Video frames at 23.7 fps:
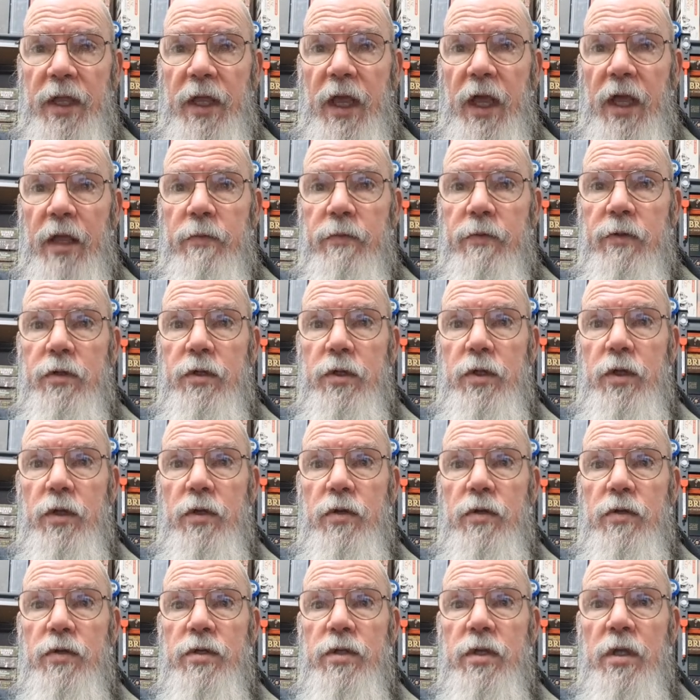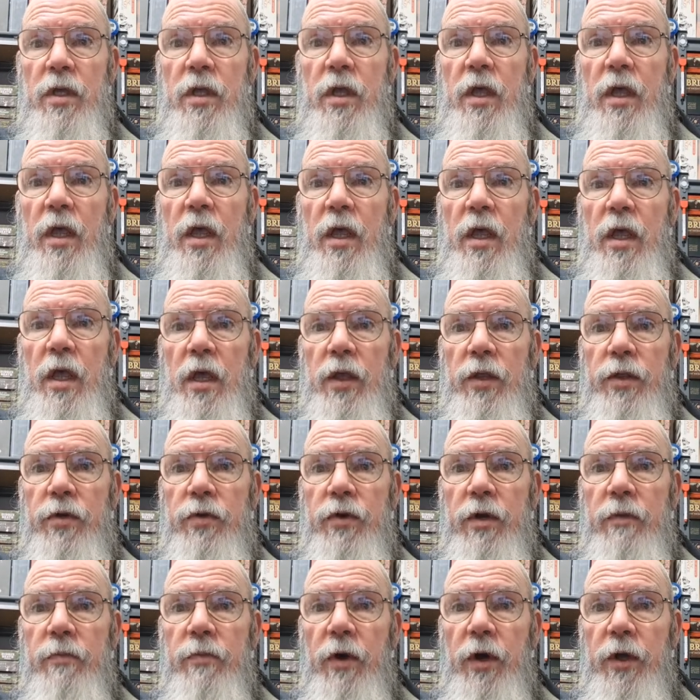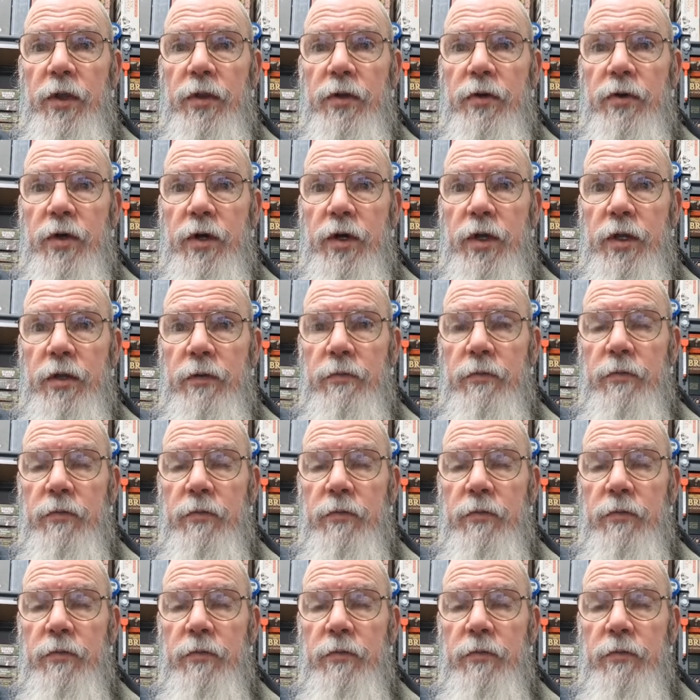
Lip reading: able to use a 3x3